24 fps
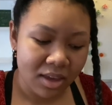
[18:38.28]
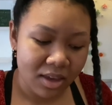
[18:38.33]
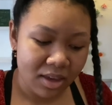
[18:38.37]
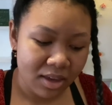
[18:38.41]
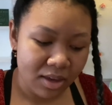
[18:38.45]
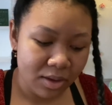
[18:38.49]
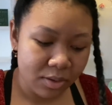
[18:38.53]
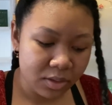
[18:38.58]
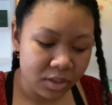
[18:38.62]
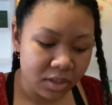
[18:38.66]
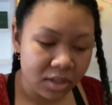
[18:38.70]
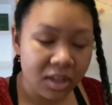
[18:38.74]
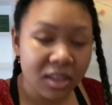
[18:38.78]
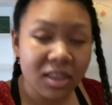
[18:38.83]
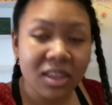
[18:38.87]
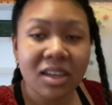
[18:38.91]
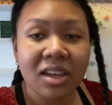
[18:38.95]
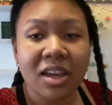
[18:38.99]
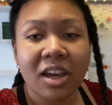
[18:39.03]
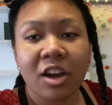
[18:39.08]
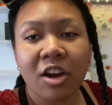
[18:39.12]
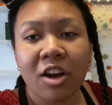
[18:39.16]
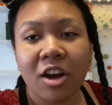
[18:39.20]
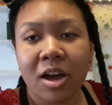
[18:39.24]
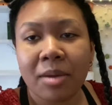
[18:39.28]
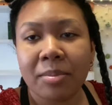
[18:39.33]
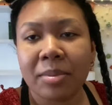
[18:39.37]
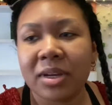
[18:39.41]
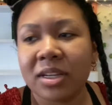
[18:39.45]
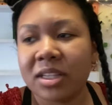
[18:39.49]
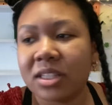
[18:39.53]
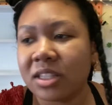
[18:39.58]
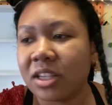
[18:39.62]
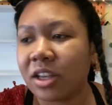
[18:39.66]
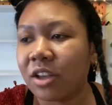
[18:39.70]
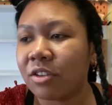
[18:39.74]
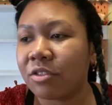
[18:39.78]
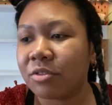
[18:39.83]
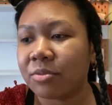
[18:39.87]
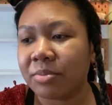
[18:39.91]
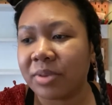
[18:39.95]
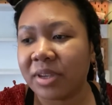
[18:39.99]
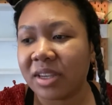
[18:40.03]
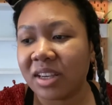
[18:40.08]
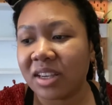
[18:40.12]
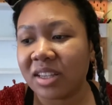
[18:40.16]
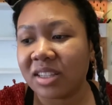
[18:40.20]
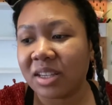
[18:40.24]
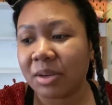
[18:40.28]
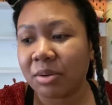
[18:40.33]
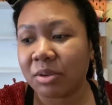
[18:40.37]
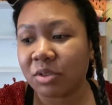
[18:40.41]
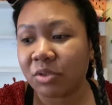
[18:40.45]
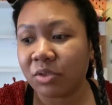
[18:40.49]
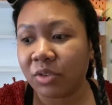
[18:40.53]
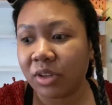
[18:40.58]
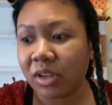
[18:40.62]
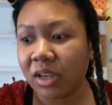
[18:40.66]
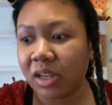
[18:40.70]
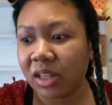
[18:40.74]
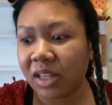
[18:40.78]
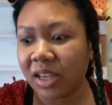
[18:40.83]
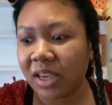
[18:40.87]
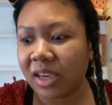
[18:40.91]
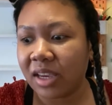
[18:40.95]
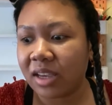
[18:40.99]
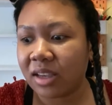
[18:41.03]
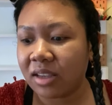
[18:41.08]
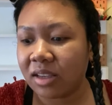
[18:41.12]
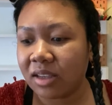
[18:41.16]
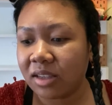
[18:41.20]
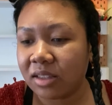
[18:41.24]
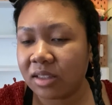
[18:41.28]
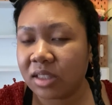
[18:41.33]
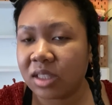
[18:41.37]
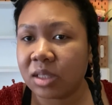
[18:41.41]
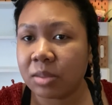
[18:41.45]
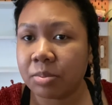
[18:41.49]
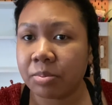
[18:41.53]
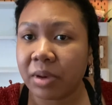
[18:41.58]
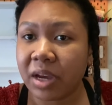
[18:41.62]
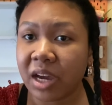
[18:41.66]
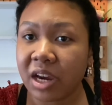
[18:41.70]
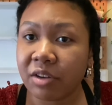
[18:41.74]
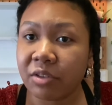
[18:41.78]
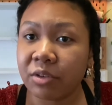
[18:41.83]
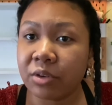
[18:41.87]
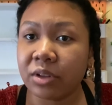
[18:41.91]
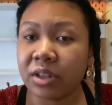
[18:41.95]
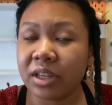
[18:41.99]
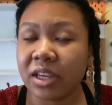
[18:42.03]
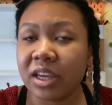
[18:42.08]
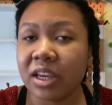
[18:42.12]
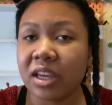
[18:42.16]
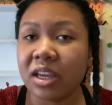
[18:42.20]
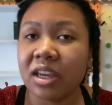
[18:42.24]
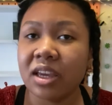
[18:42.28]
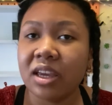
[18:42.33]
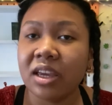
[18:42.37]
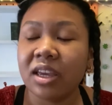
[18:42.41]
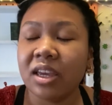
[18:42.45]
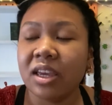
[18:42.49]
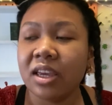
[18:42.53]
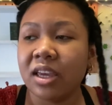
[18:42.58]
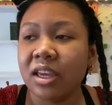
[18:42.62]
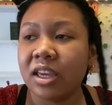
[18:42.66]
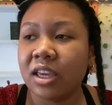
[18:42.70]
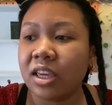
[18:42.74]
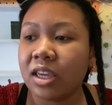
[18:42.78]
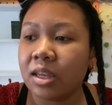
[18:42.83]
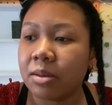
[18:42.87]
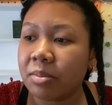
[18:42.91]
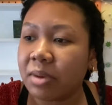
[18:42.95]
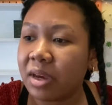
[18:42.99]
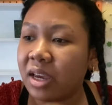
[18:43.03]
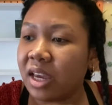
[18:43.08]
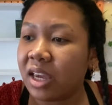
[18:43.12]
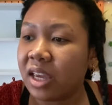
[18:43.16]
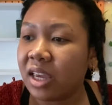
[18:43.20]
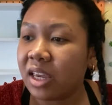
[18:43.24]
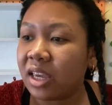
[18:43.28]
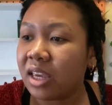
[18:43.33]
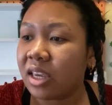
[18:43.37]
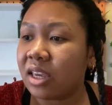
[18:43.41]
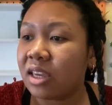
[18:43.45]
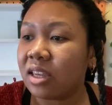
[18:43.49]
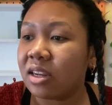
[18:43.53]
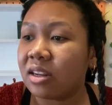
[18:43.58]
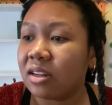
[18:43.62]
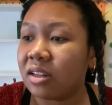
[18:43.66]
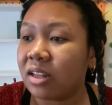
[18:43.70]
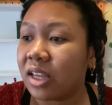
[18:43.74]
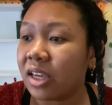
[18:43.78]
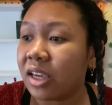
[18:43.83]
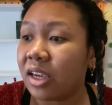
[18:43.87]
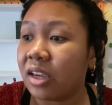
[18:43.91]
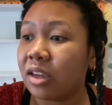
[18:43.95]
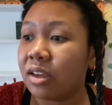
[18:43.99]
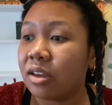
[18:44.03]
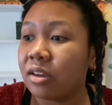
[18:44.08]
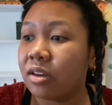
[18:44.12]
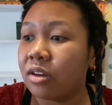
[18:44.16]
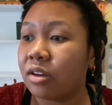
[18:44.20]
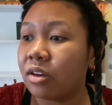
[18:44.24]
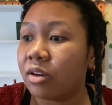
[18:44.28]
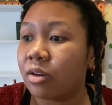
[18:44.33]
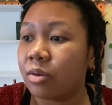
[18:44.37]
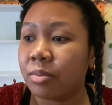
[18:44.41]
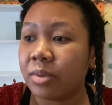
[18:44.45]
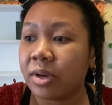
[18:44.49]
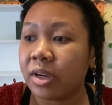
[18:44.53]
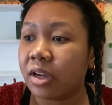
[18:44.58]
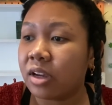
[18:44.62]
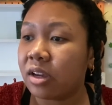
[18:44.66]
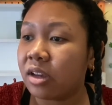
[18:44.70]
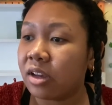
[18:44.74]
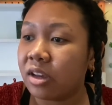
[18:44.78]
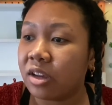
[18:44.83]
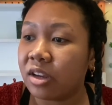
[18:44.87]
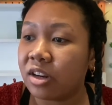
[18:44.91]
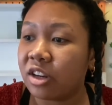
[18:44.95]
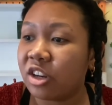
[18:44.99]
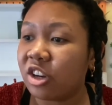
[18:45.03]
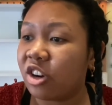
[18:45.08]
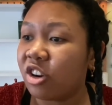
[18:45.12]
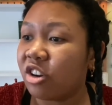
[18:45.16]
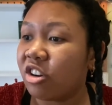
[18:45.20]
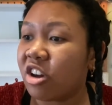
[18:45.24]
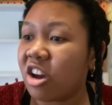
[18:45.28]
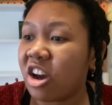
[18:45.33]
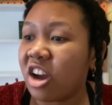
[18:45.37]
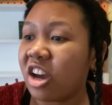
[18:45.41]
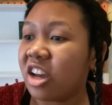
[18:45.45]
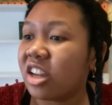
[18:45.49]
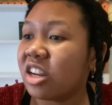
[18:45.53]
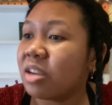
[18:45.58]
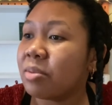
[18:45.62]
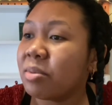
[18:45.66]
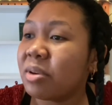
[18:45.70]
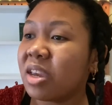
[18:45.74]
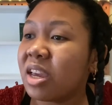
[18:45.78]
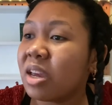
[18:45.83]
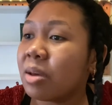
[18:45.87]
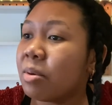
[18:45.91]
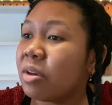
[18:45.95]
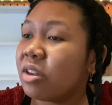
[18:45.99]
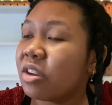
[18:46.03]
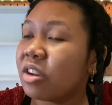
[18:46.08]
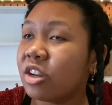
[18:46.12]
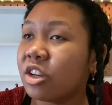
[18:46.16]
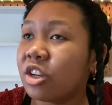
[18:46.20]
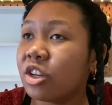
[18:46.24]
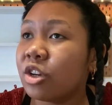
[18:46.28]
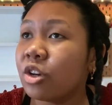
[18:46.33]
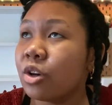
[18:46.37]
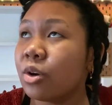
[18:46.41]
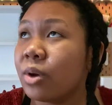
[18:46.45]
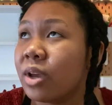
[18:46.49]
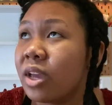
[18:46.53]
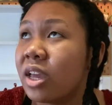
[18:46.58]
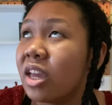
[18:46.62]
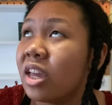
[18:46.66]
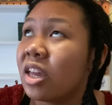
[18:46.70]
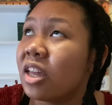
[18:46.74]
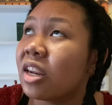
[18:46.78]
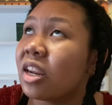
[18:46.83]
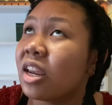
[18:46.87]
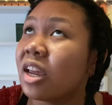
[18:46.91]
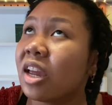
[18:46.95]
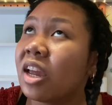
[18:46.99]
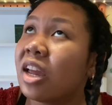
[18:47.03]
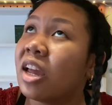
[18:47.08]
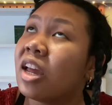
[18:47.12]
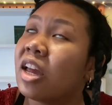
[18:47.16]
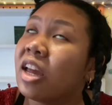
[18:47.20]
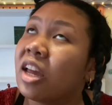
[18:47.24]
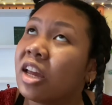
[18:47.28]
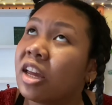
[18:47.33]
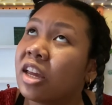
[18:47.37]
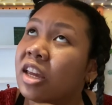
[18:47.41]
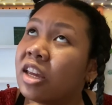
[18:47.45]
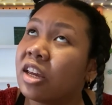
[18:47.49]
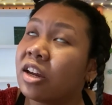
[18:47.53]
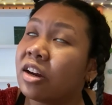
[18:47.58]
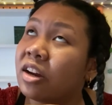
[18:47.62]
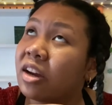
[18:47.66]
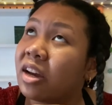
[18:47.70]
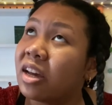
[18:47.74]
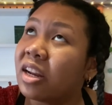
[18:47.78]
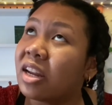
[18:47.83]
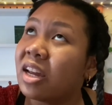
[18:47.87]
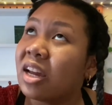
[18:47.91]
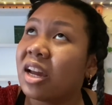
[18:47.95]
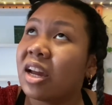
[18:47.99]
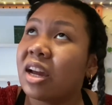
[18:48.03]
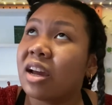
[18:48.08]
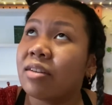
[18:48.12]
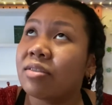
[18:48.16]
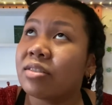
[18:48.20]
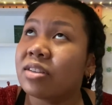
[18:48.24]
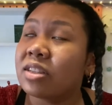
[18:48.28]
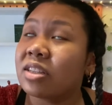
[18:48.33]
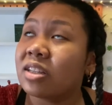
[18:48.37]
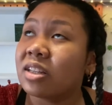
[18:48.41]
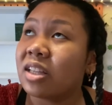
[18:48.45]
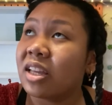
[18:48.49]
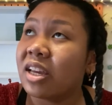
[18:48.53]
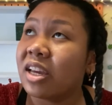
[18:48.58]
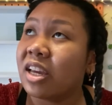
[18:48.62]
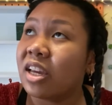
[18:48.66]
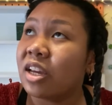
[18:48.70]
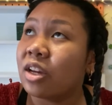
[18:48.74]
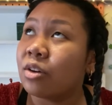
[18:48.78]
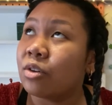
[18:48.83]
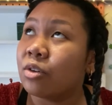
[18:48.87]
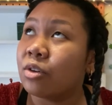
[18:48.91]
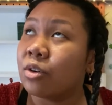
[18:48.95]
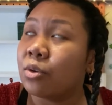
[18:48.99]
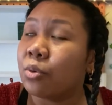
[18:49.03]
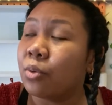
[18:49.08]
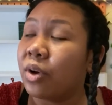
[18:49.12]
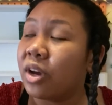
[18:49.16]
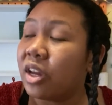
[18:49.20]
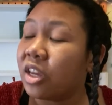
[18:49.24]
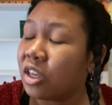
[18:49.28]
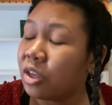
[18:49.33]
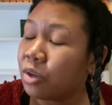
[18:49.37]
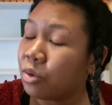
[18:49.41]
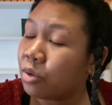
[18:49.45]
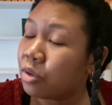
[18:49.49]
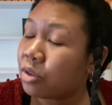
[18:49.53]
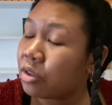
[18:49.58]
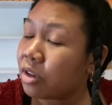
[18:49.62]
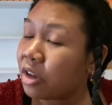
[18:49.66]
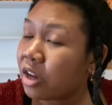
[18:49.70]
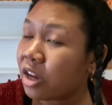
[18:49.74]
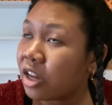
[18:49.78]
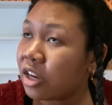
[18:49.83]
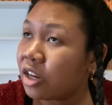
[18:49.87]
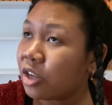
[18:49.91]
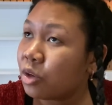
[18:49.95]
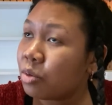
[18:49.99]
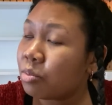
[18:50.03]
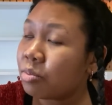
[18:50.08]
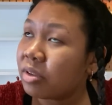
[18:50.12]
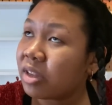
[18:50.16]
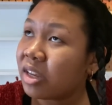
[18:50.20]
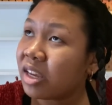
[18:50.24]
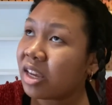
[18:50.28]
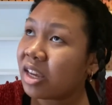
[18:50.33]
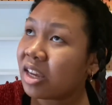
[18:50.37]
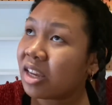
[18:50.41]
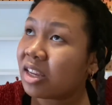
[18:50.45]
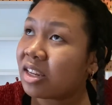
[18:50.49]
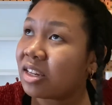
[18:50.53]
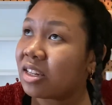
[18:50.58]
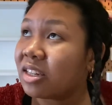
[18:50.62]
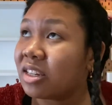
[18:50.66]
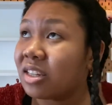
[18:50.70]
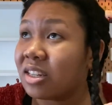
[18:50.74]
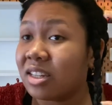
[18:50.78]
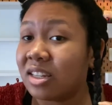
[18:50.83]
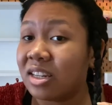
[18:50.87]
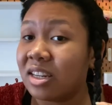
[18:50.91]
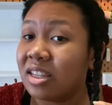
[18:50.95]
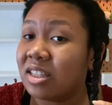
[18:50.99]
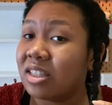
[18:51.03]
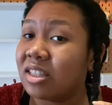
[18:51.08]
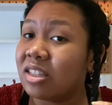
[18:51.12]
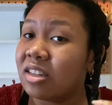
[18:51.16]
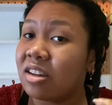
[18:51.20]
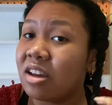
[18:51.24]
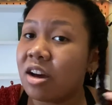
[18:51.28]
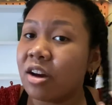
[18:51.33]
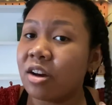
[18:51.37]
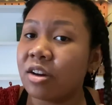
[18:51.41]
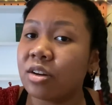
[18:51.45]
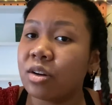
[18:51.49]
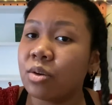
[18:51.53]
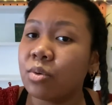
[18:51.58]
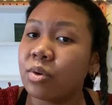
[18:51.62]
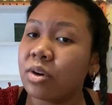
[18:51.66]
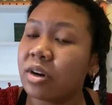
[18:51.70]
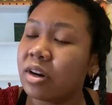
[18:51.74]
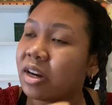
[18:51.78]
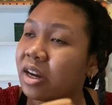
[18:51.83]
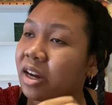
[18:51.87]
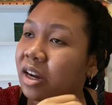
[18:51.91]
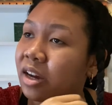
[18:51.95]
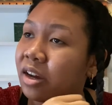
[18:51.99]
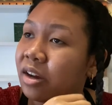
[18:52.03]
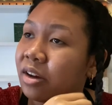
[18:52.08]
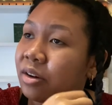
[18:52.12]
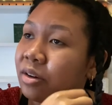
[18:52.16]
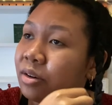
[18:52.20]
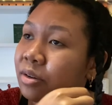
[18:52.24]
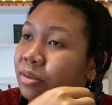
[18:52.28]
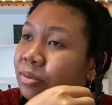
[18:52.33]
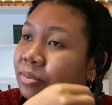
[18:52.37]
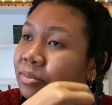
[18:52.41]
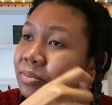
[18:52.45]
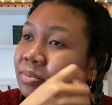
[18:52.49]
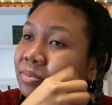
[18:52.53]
it was a good thing I caught myself, because I was really like spiraling in my head, like, oh my God, you're not gonna be able to do it. You're gonna have to, like, what you thought you planned is not gonna work out.